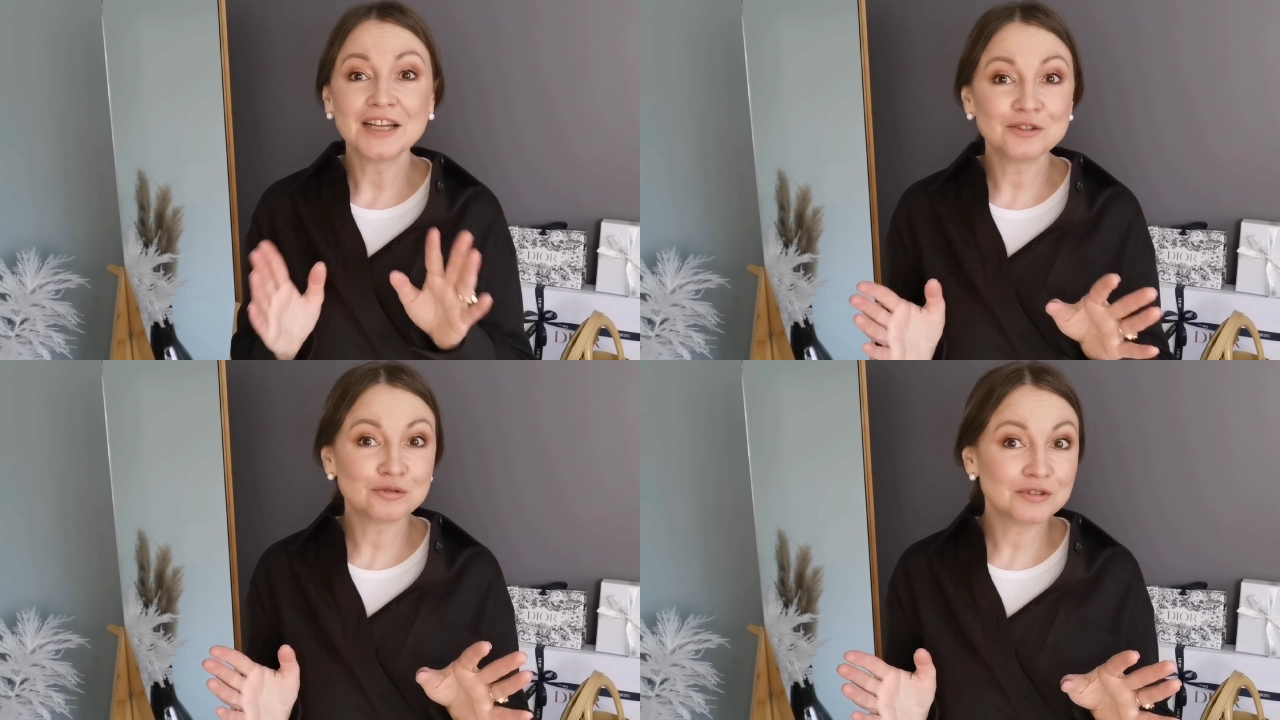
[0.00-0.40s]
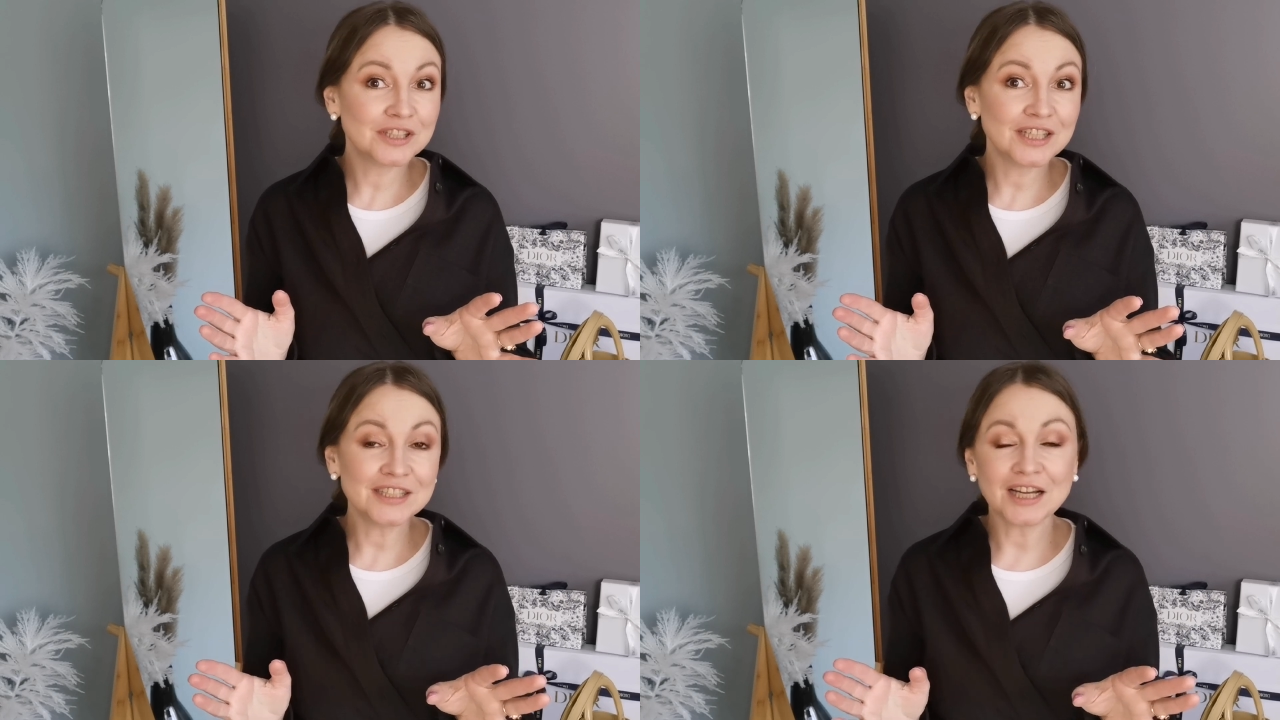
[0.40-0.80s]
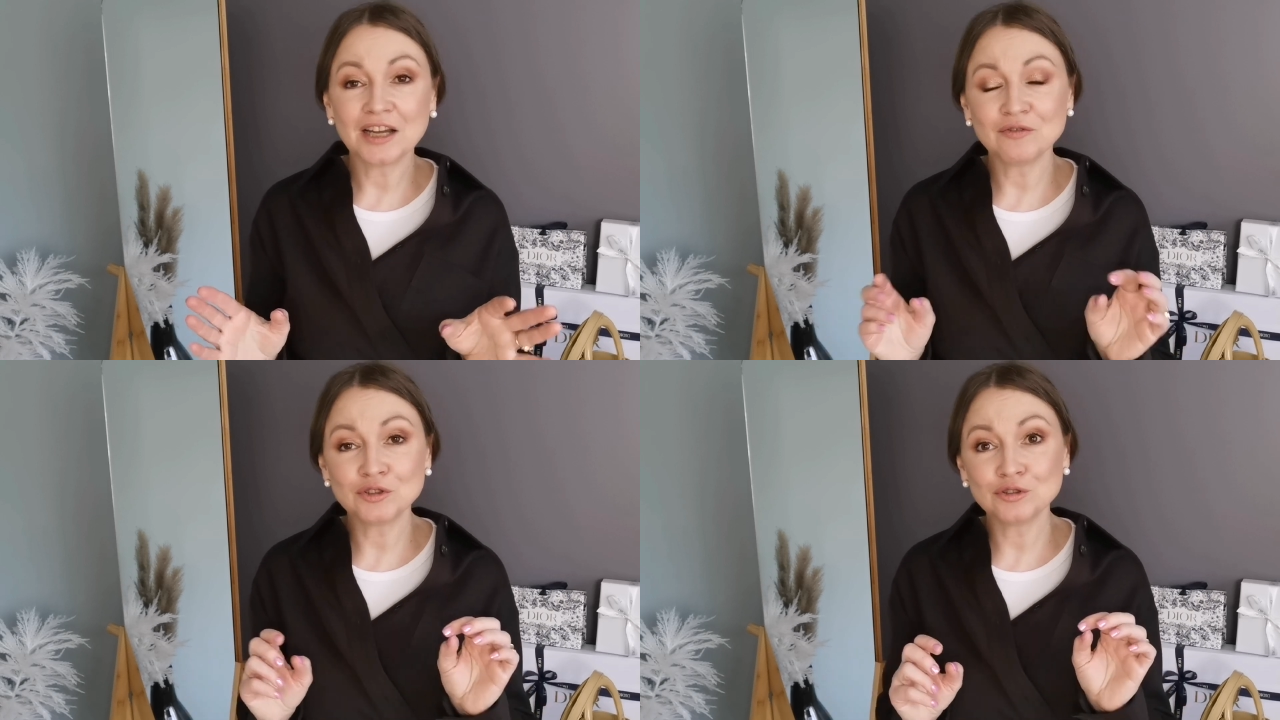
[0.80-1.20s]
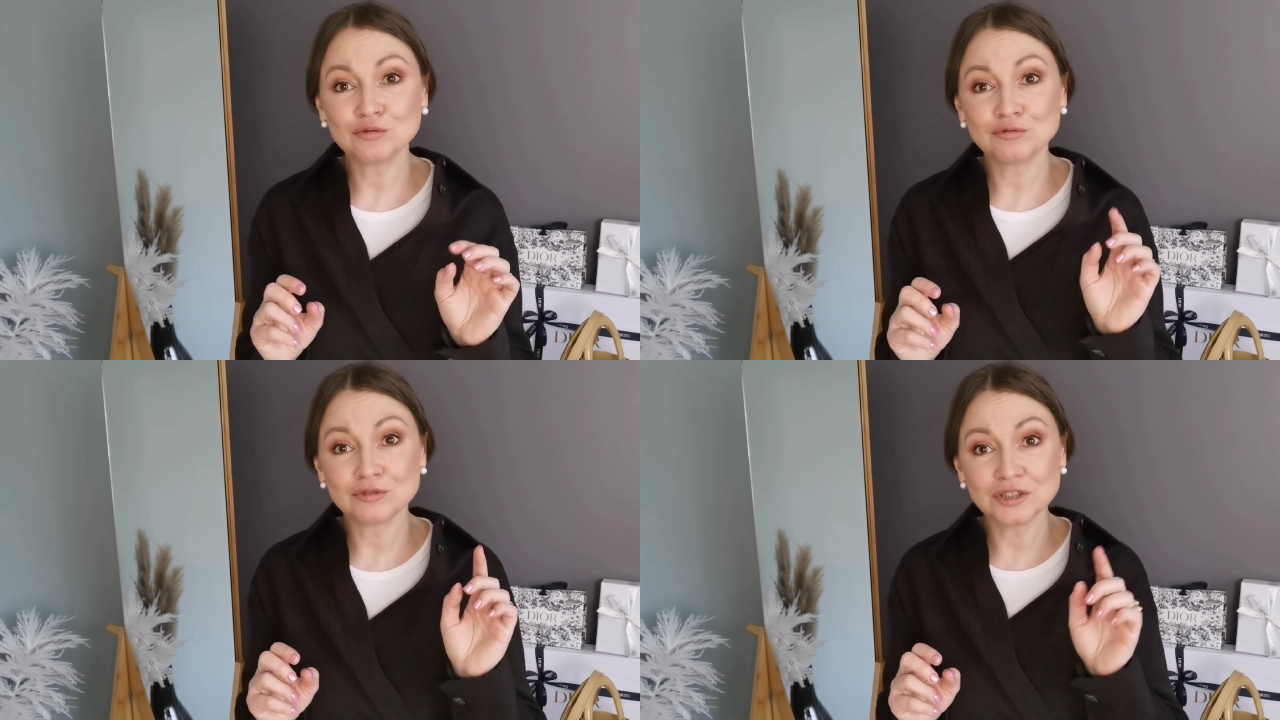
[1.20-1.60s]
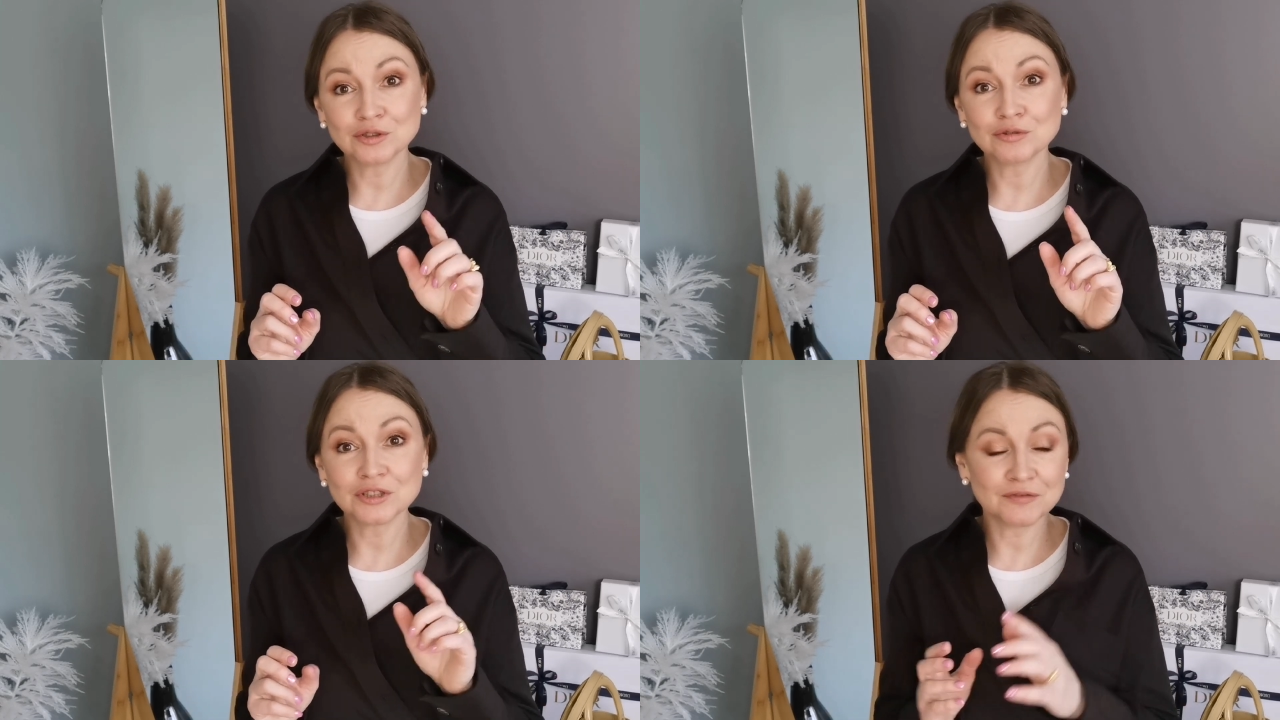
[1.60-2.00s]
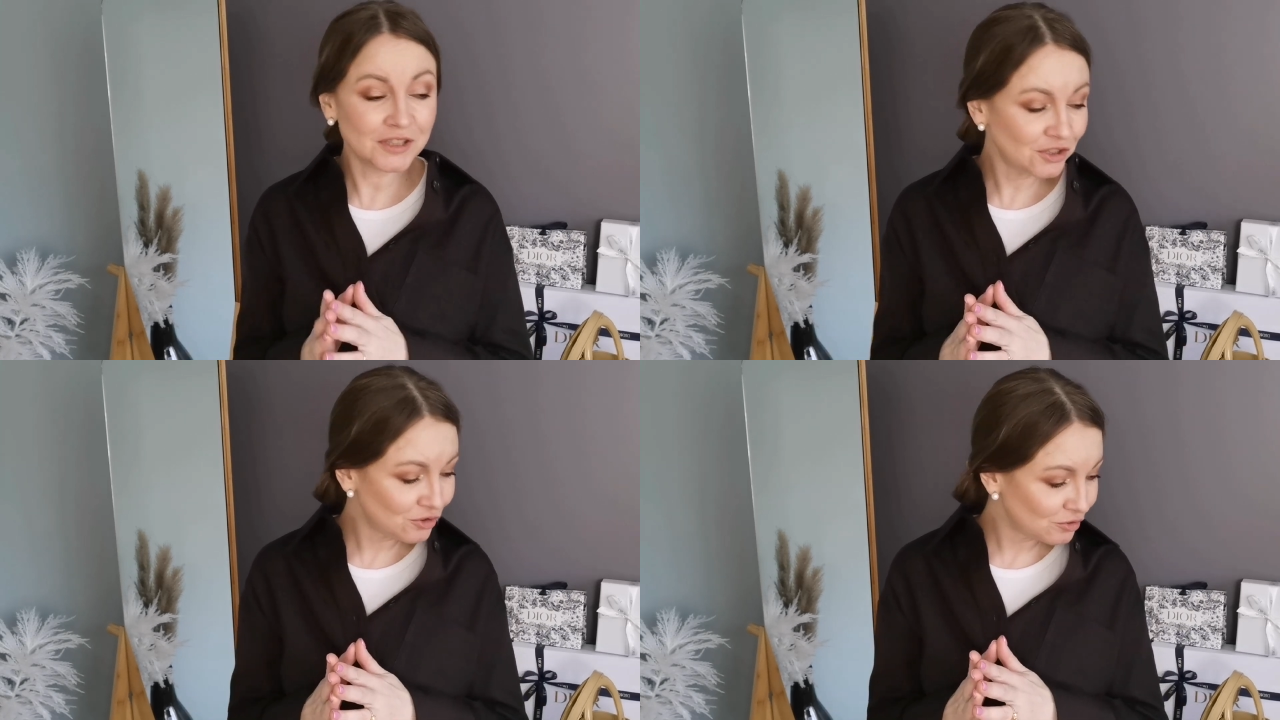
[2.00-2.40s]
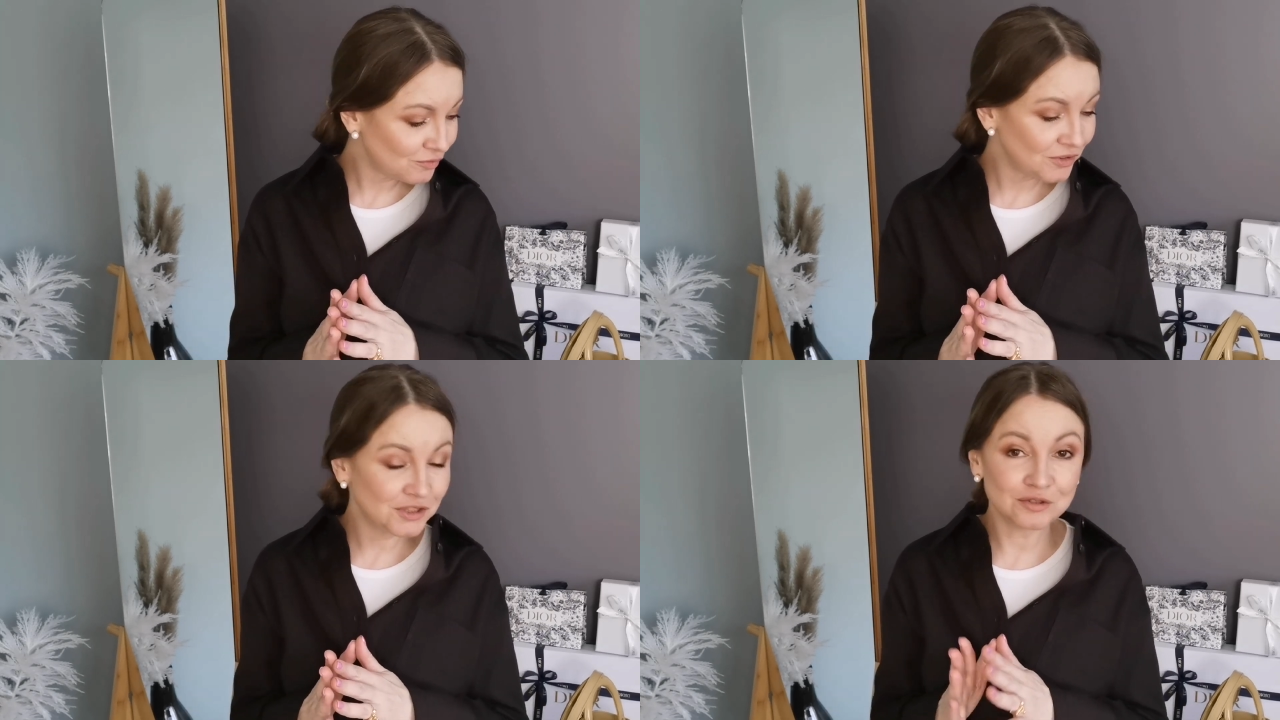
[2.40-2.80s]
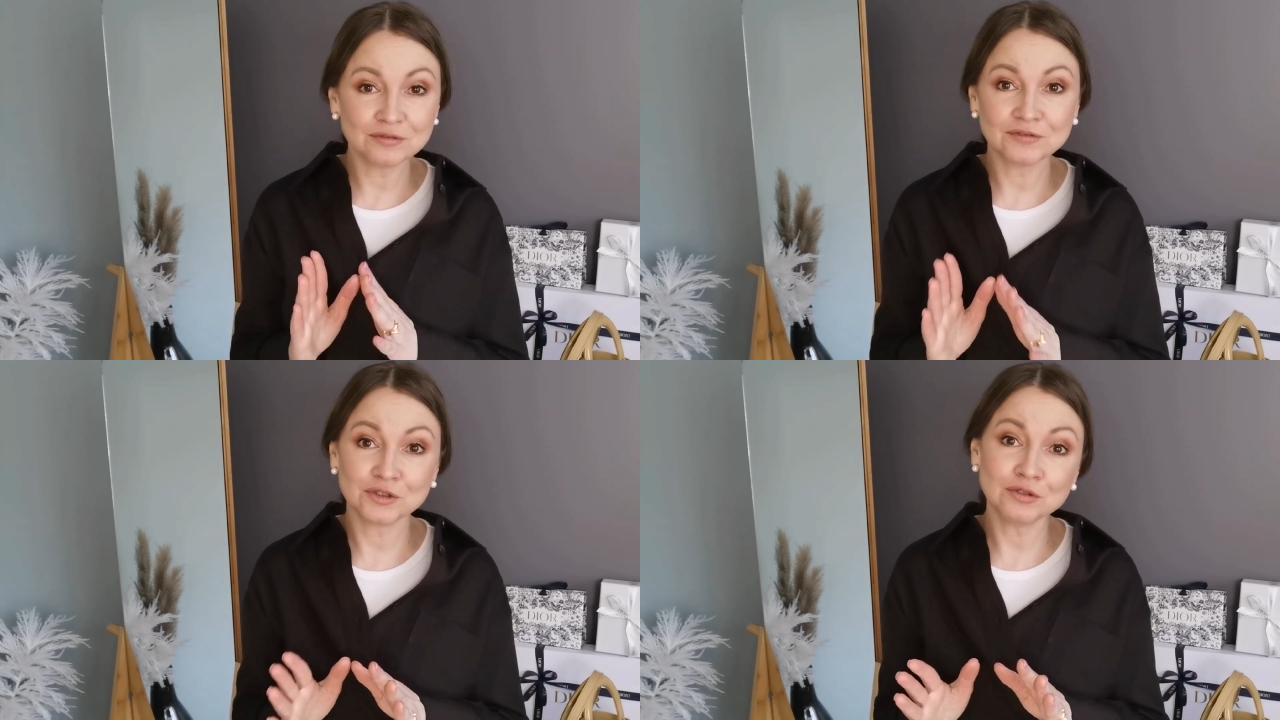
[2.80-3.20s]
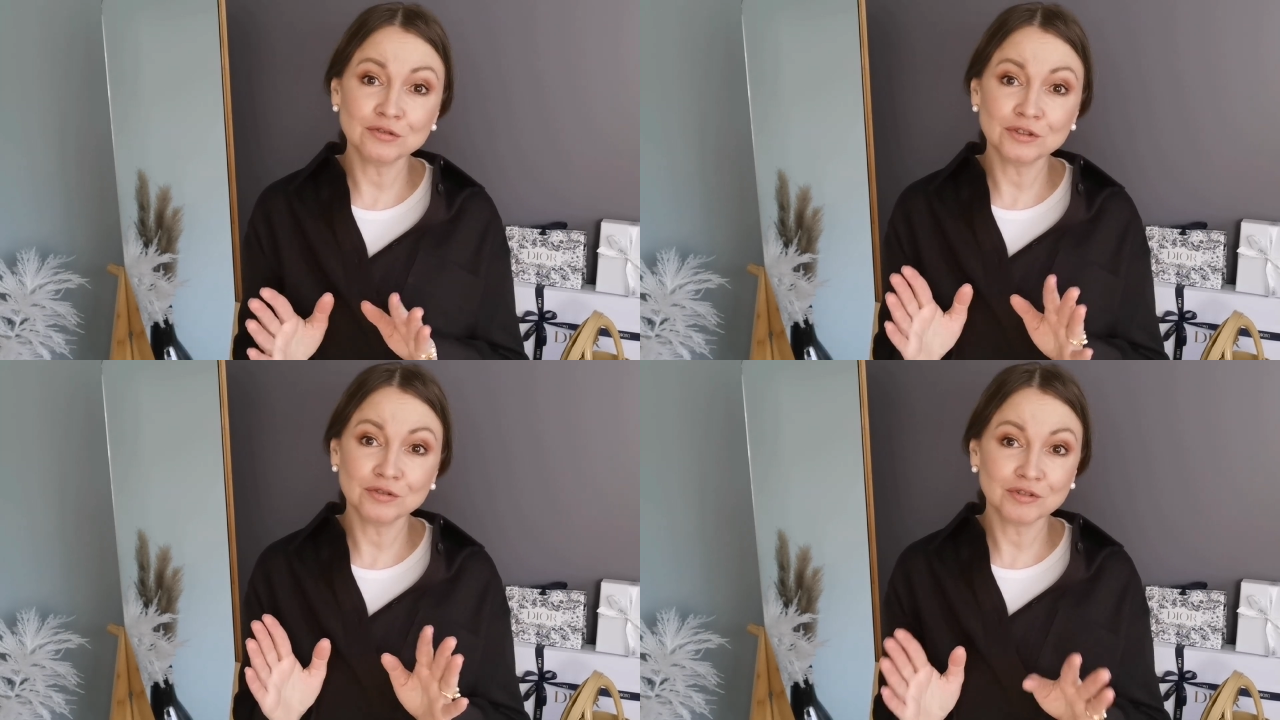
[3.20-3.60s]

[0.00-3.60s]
And today I want to record very short video for you